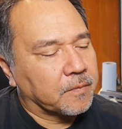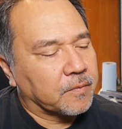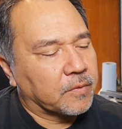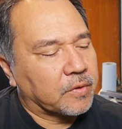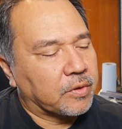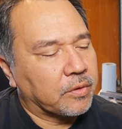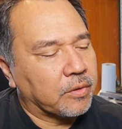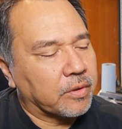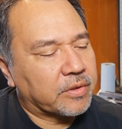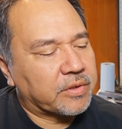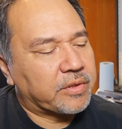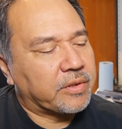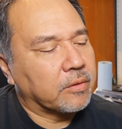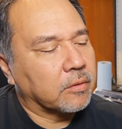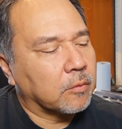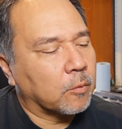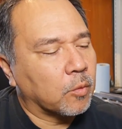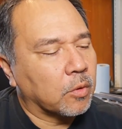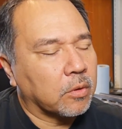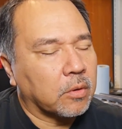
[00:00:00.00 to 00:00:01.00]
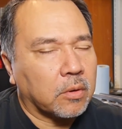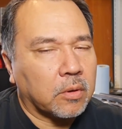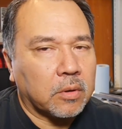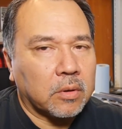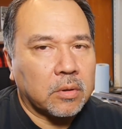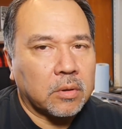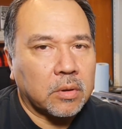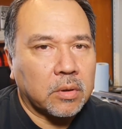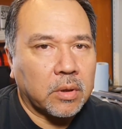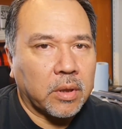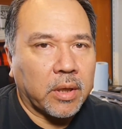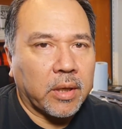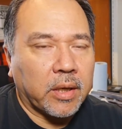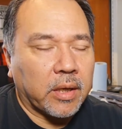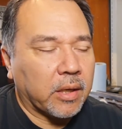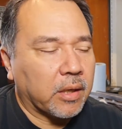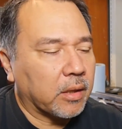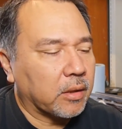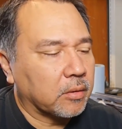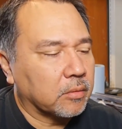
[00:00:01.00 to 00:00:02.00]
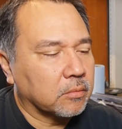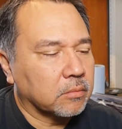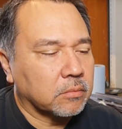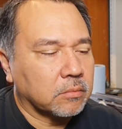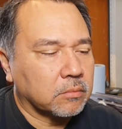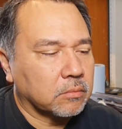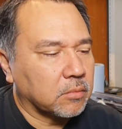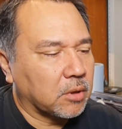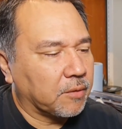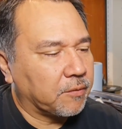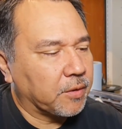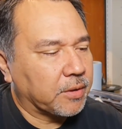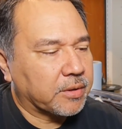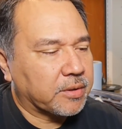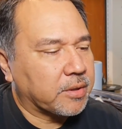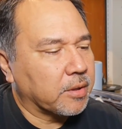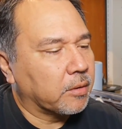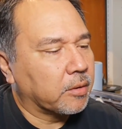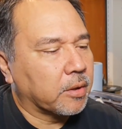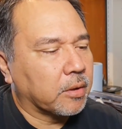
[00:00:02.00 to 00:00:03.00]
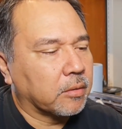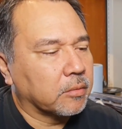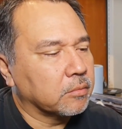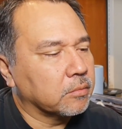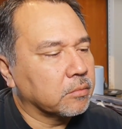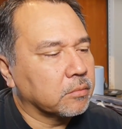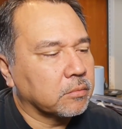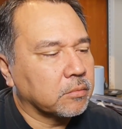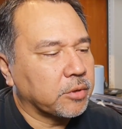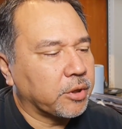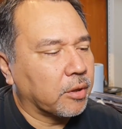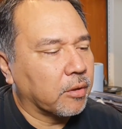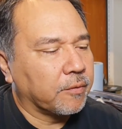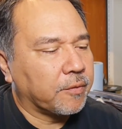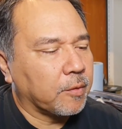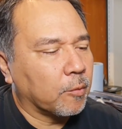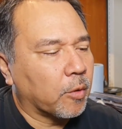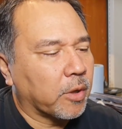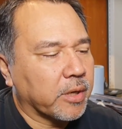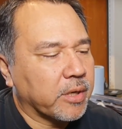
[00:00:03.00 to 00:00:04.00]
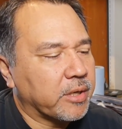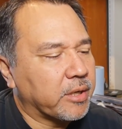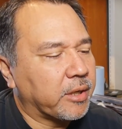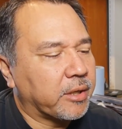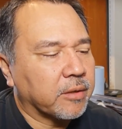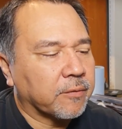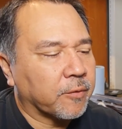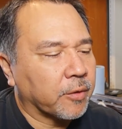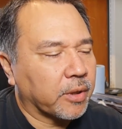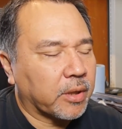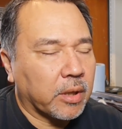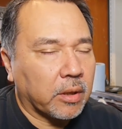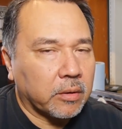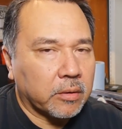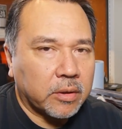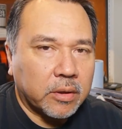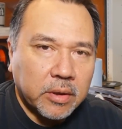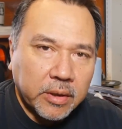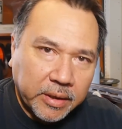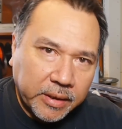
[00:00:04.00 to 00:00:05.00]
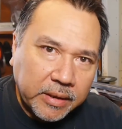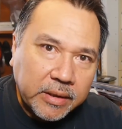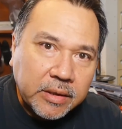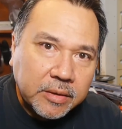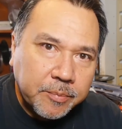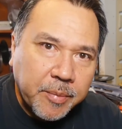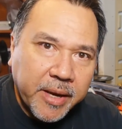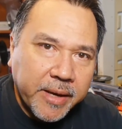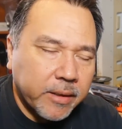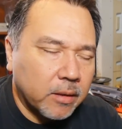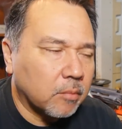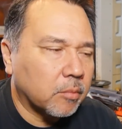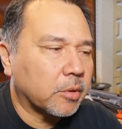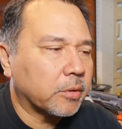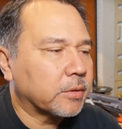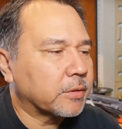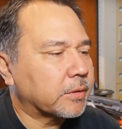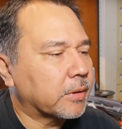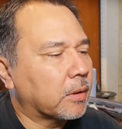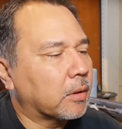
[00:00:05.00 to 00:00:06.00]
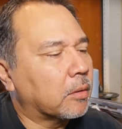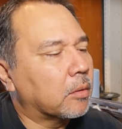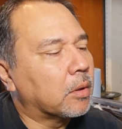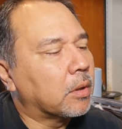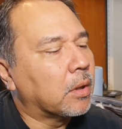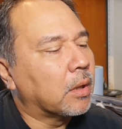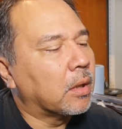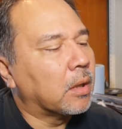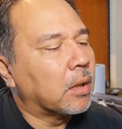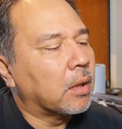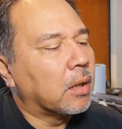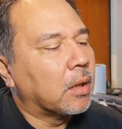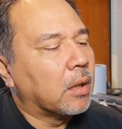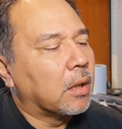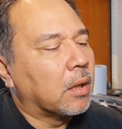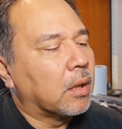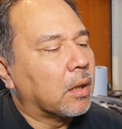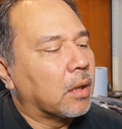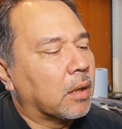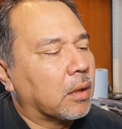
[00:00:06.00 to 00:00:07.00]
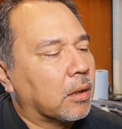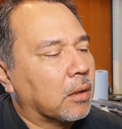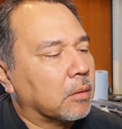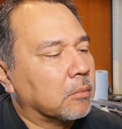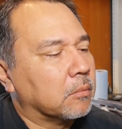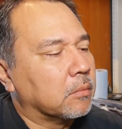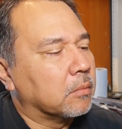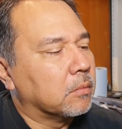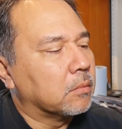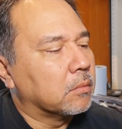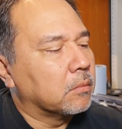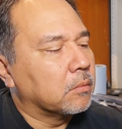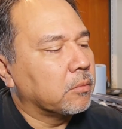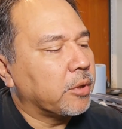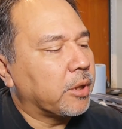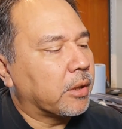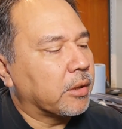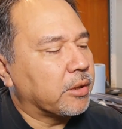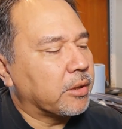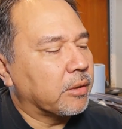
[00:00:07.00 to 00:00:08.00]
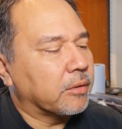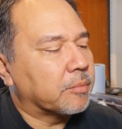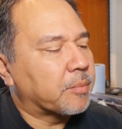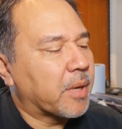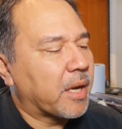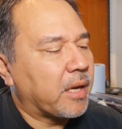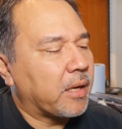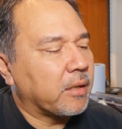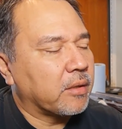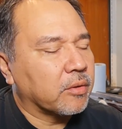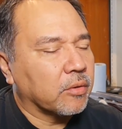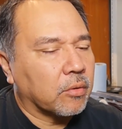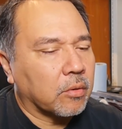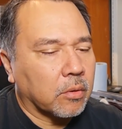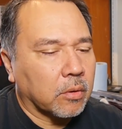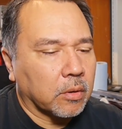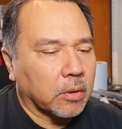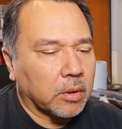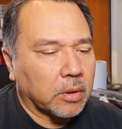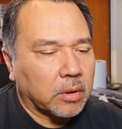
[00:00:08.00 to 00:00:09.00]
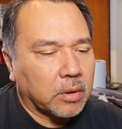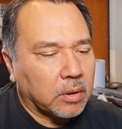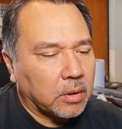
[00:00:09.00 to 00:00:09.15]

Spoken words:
Do the steel wool, and if you still don't, you know, if you wanted a different color, it is paintable. So you can use paint or